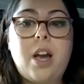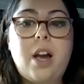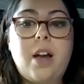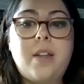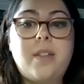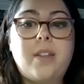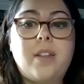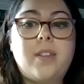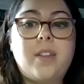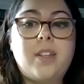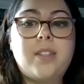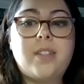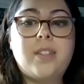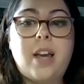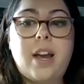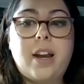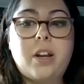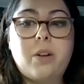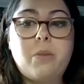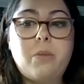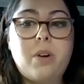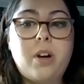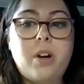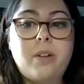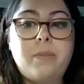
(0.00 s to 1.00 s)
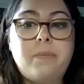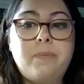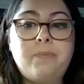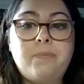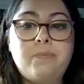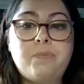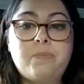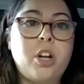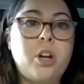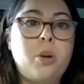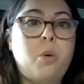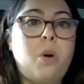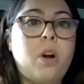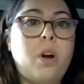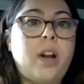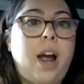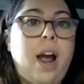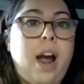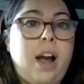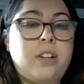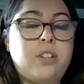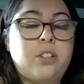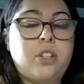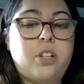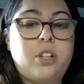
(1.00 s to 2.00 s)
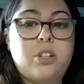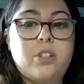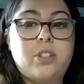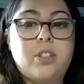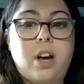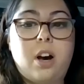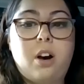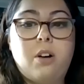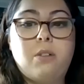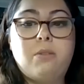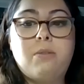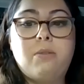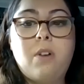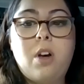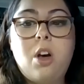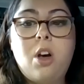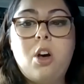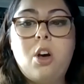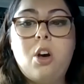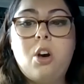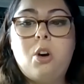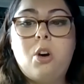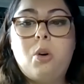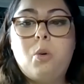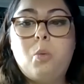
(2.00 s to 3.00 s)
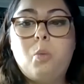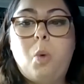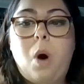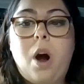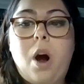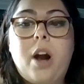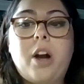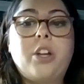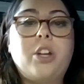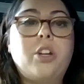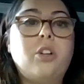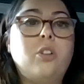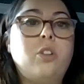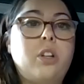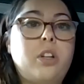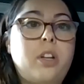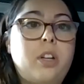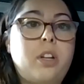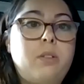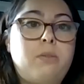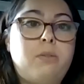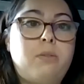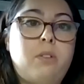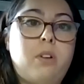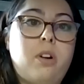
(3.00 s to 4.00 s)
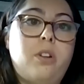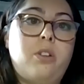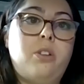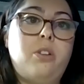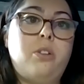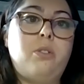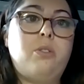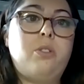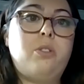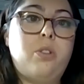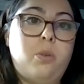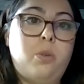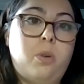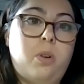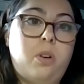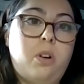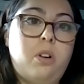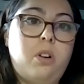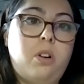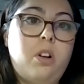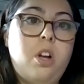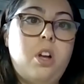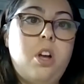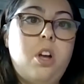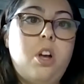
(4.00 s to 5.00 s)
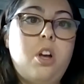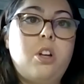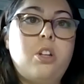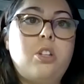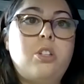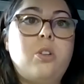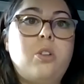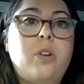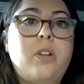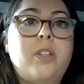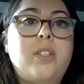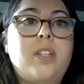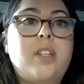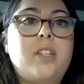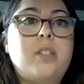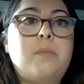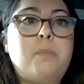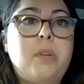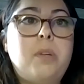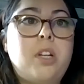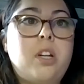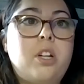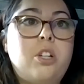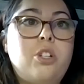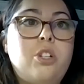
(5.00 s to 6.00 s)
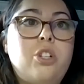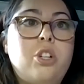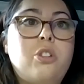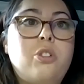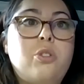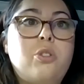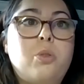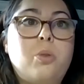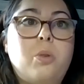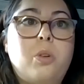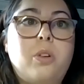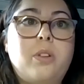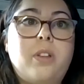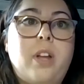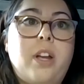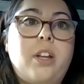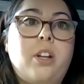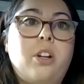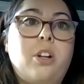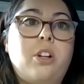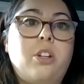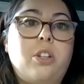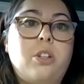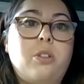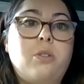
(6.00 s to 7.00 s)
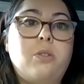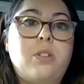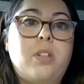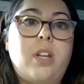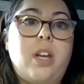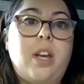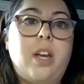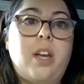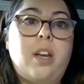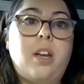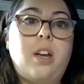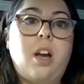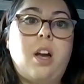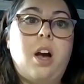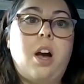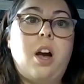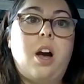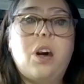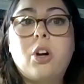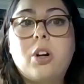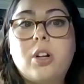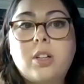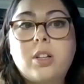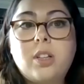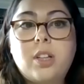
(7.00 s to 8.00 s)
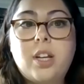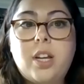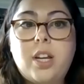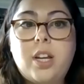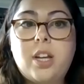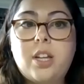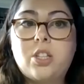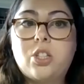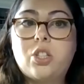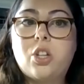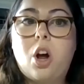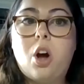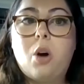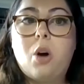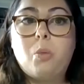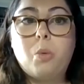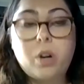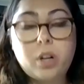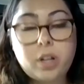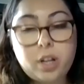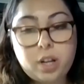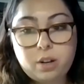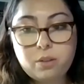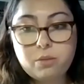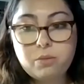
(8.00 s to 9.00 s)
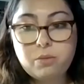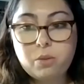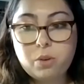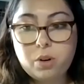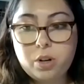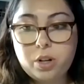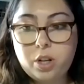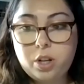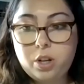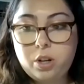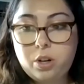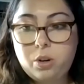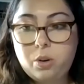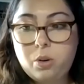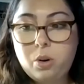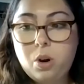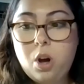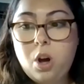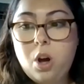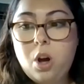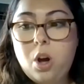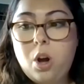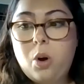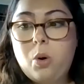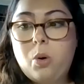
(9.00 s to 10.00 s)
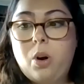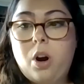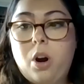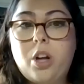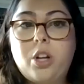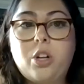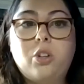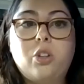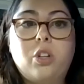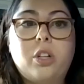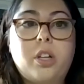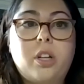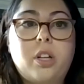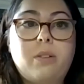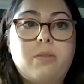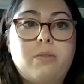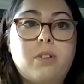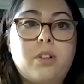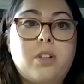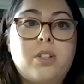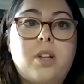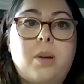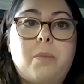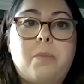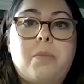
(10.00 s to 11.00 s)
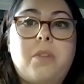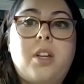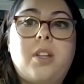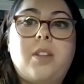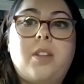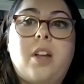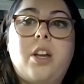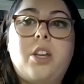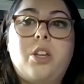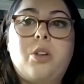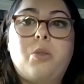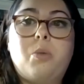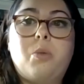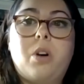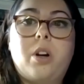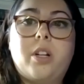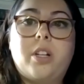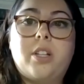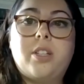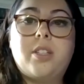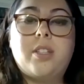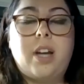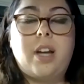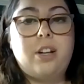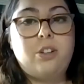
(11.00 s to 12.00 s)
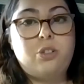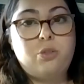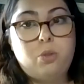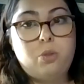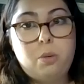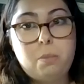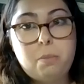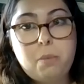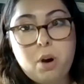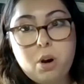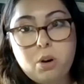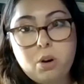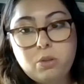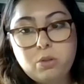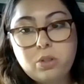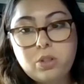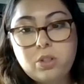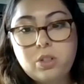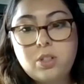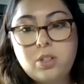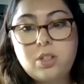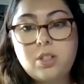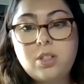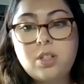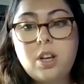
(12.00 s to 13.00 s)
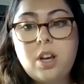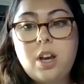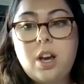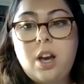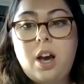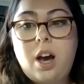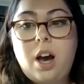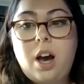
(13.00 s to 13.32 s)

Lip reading: And then the second one, you're going to want to ask yourself, why are you looking for a new tool? So is this because your tool that you're using currently is not working for you, or are you looking for something that you want to schedule posts?